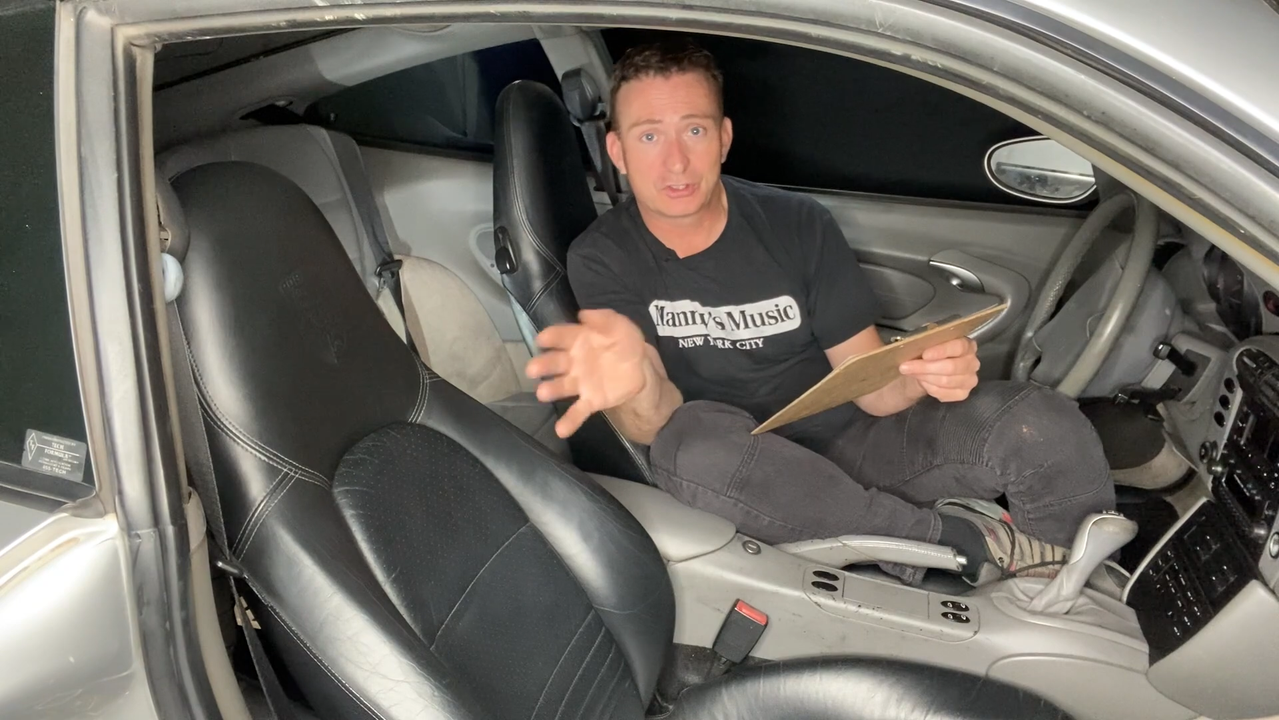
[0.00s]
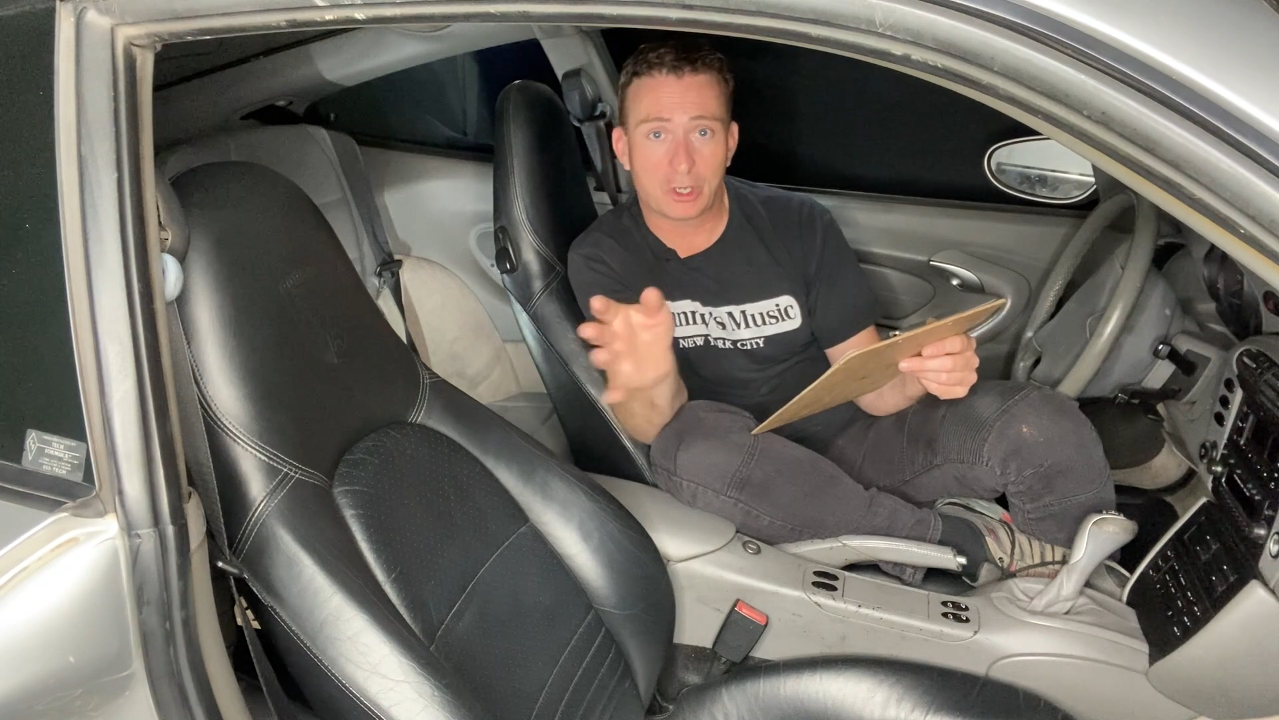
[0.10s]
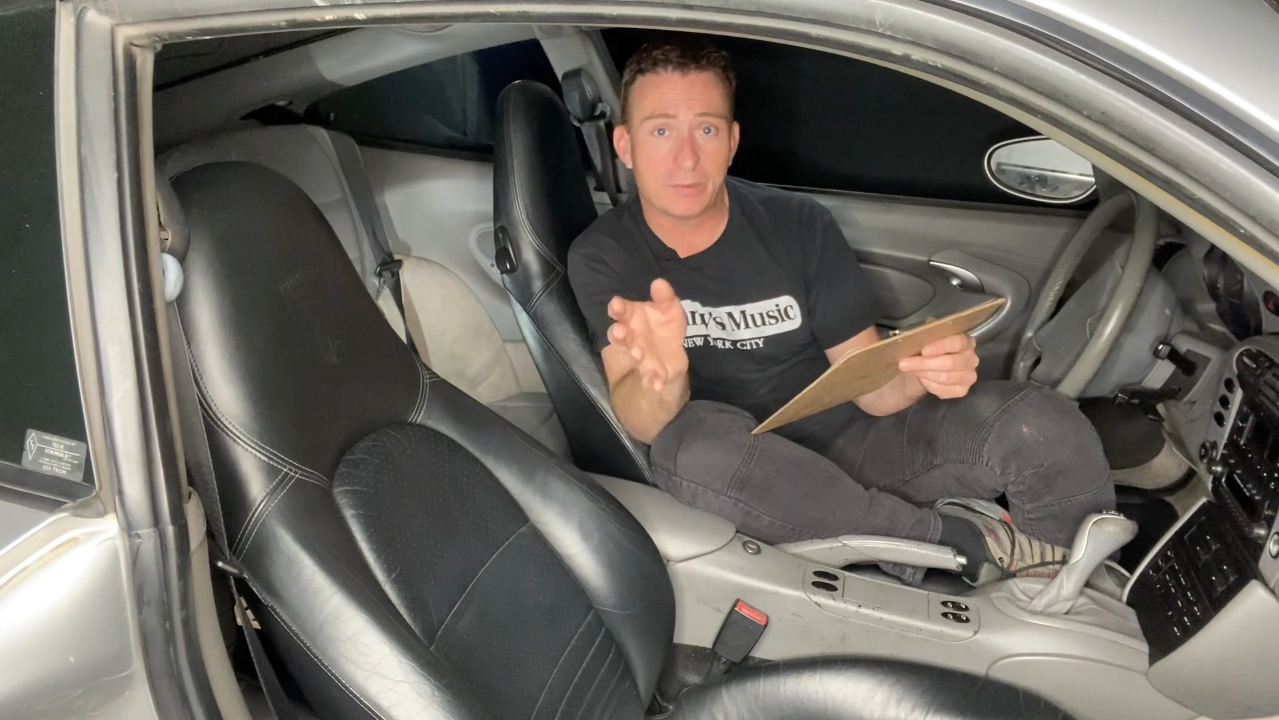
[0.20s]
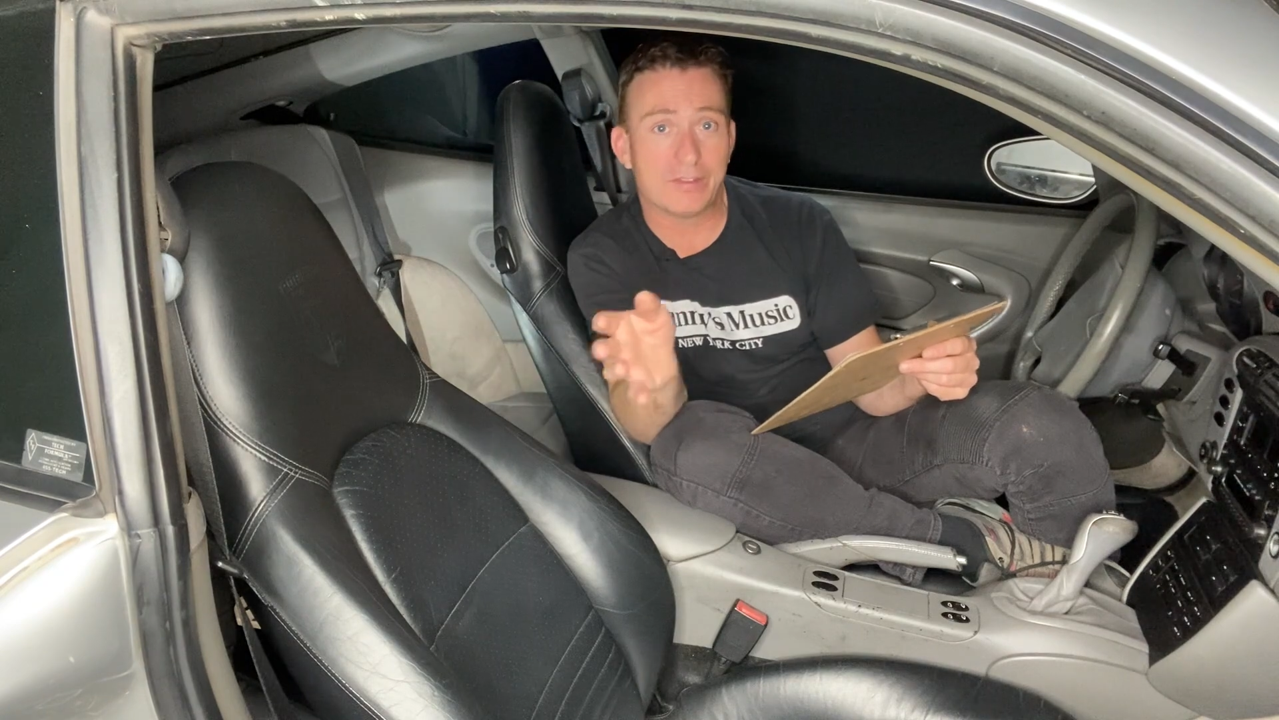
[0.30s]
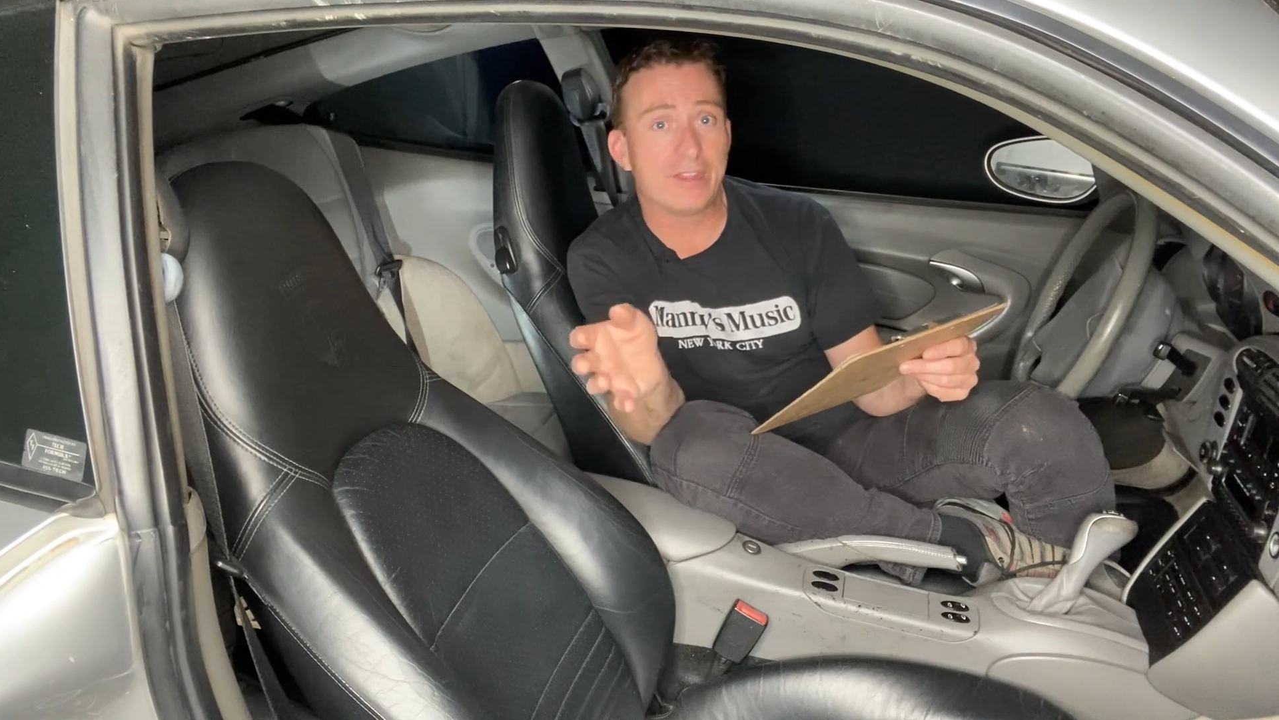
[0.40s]

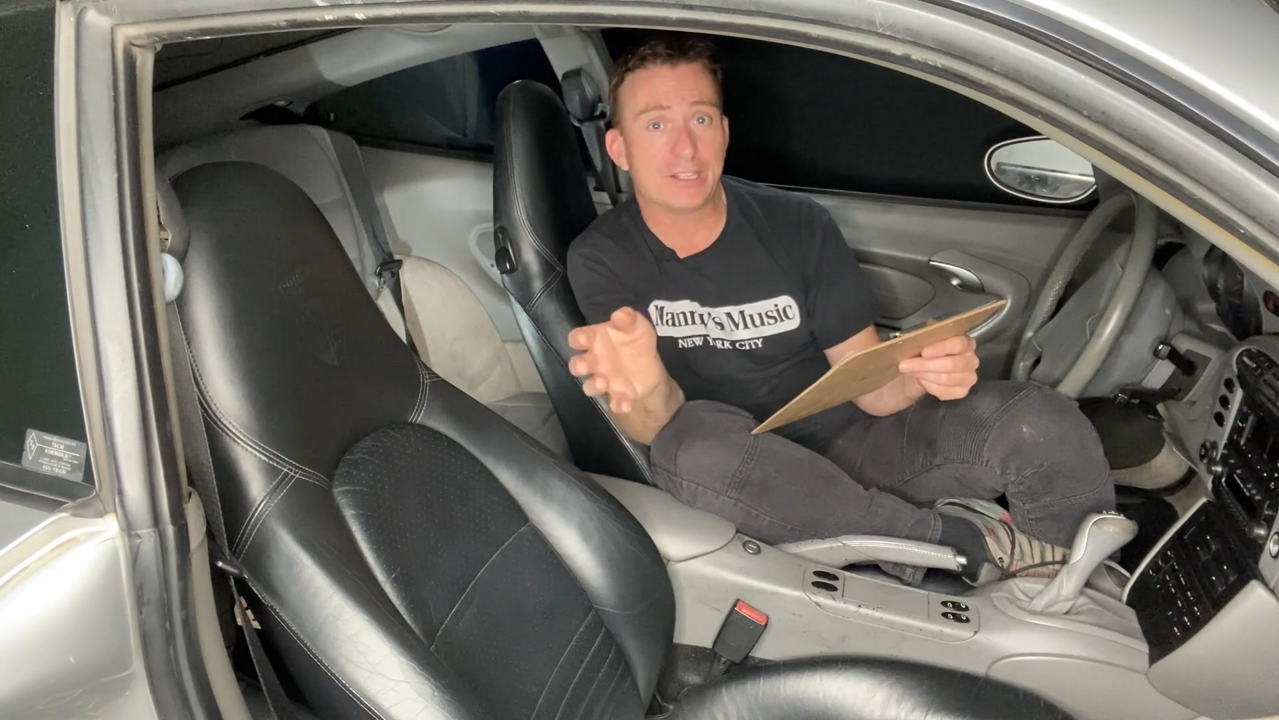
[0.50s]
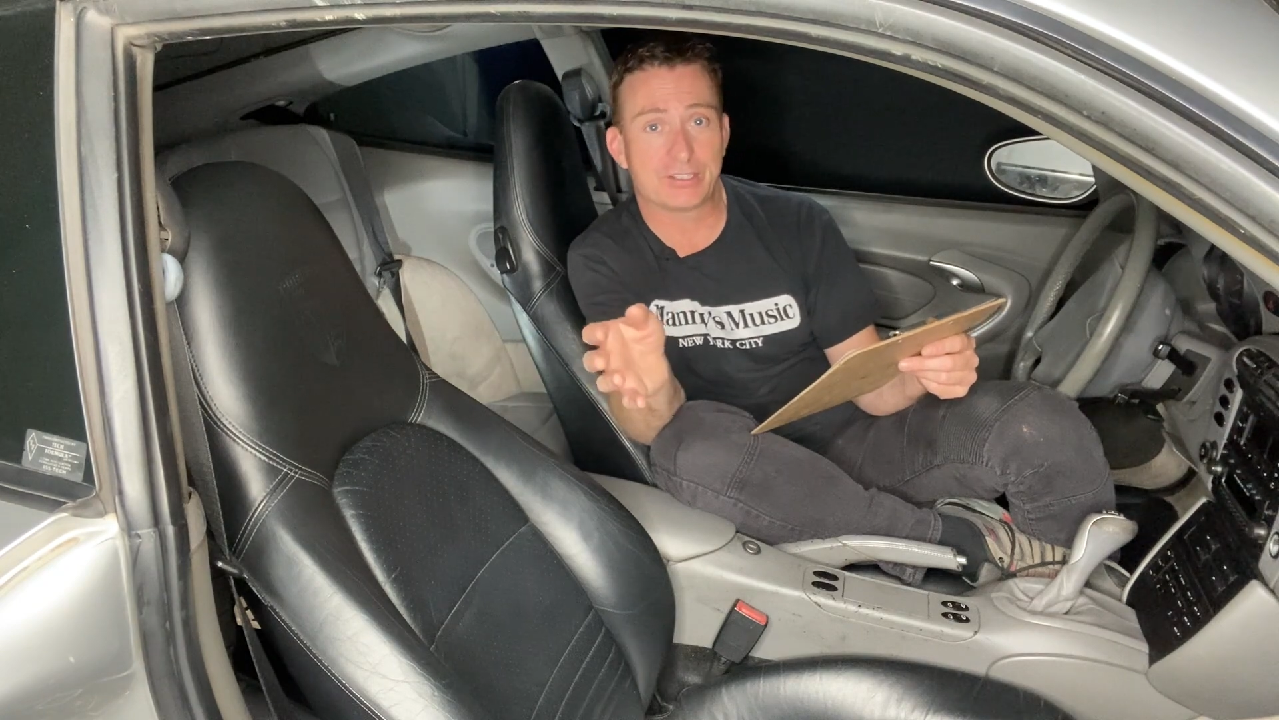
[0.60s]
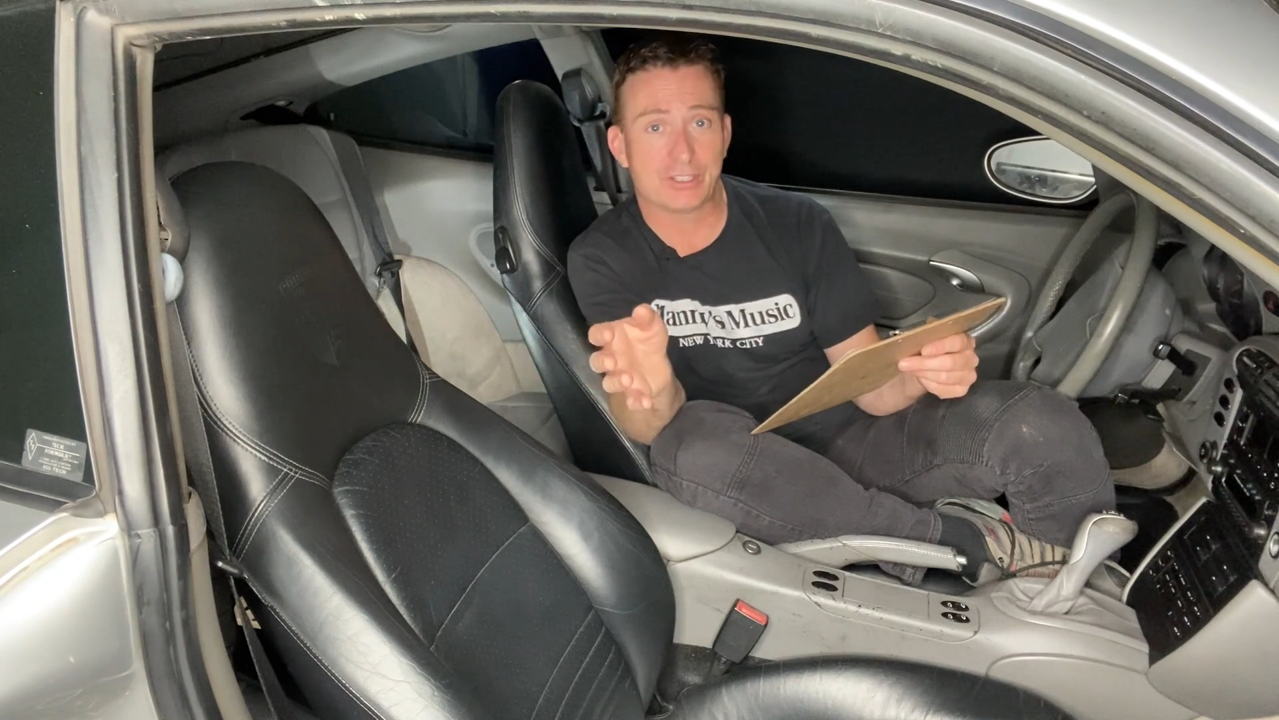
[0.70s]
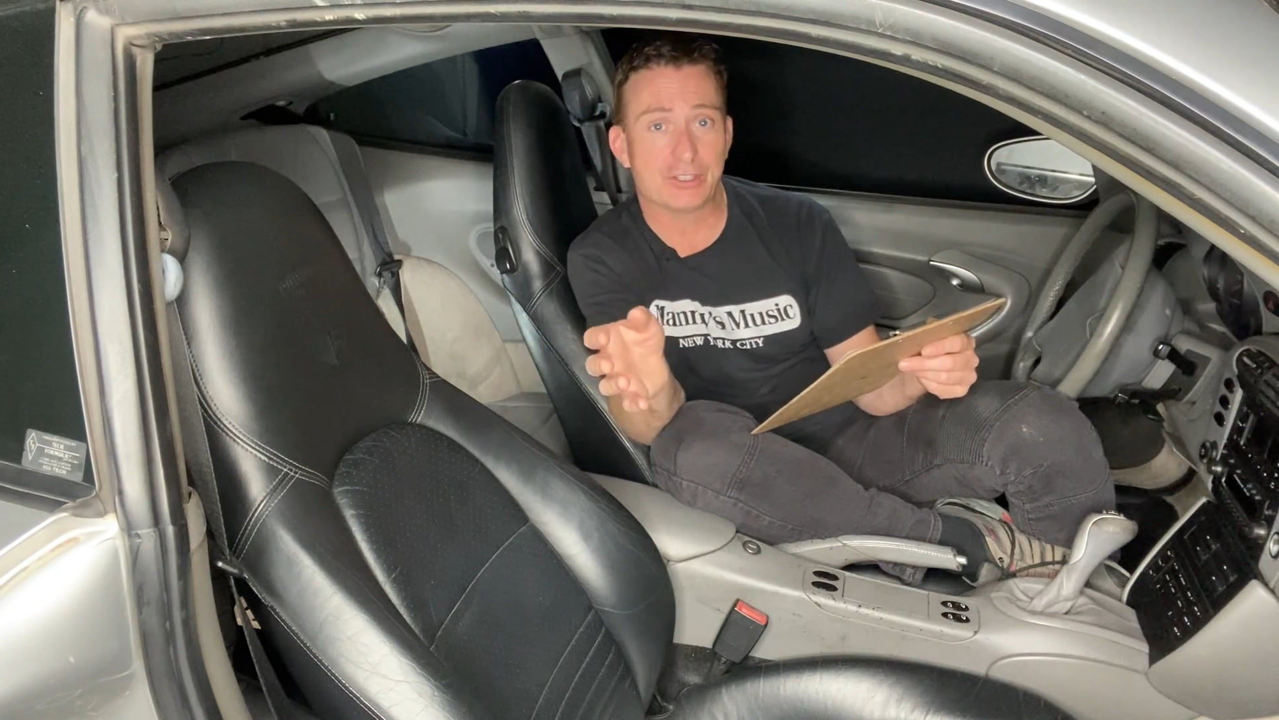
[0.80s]
common things that